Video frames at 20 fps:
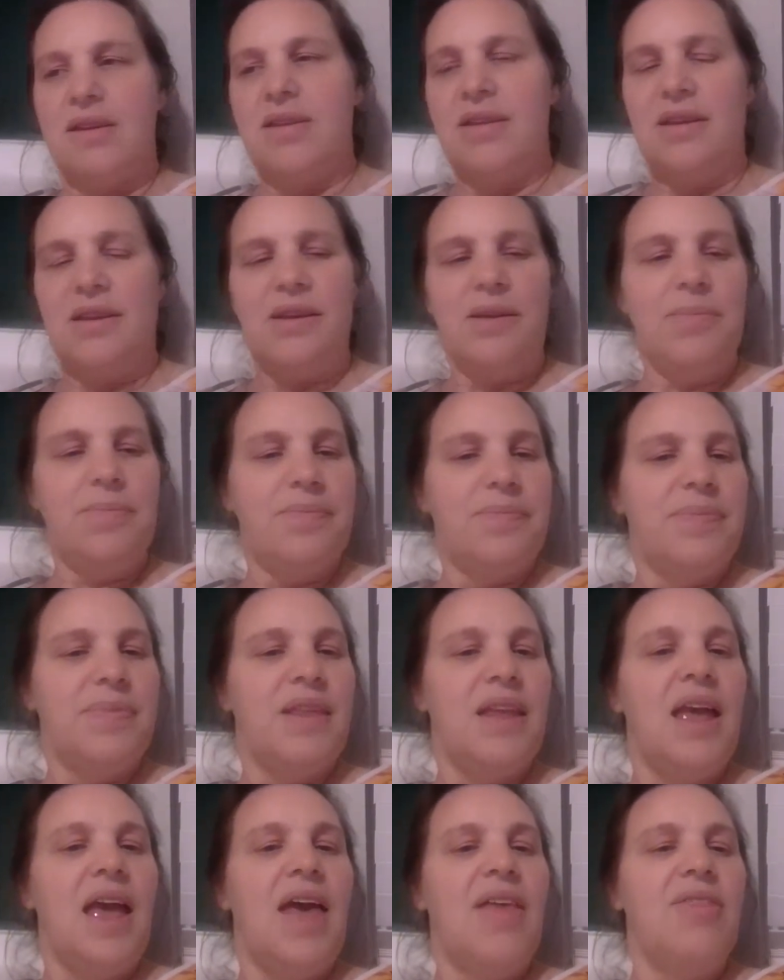Yep.
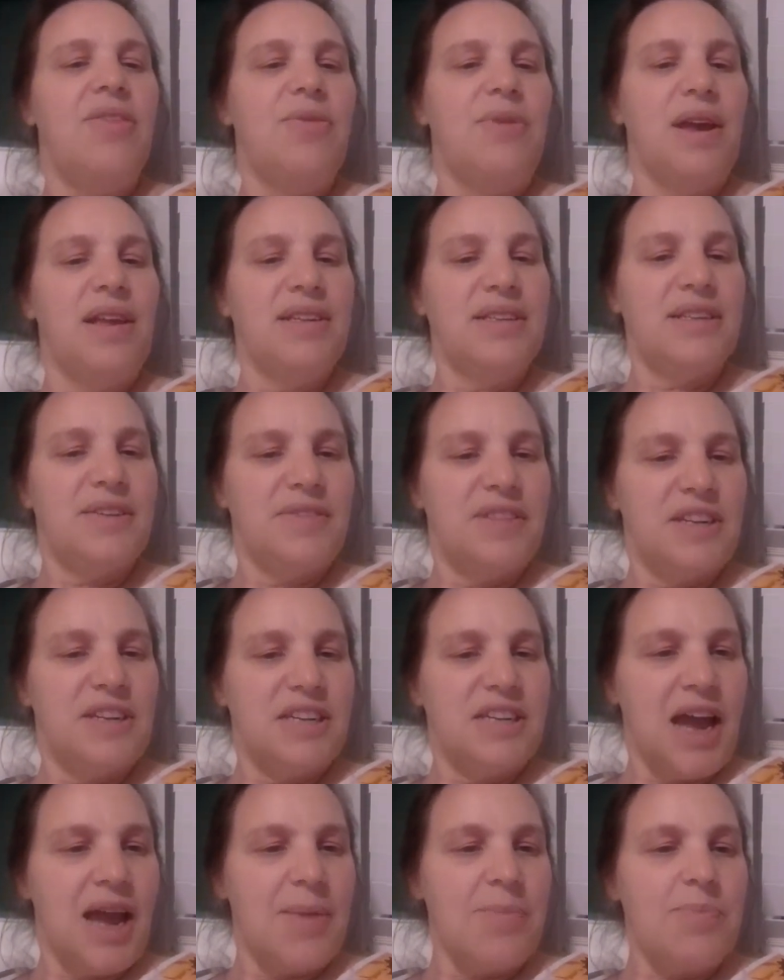"And the rest of the
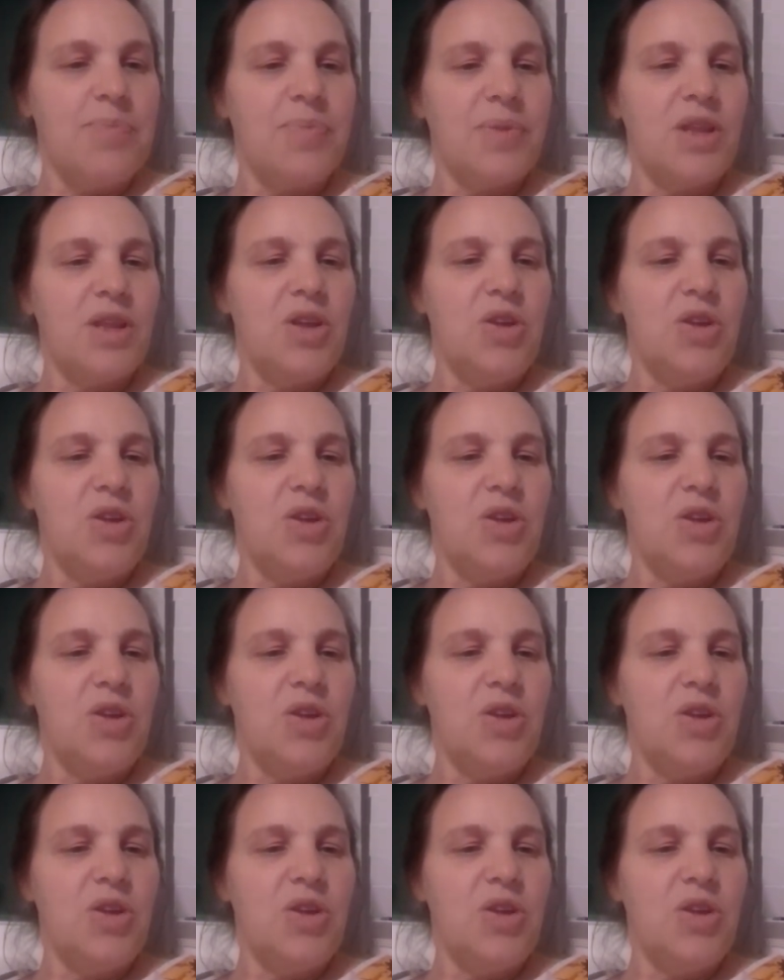time,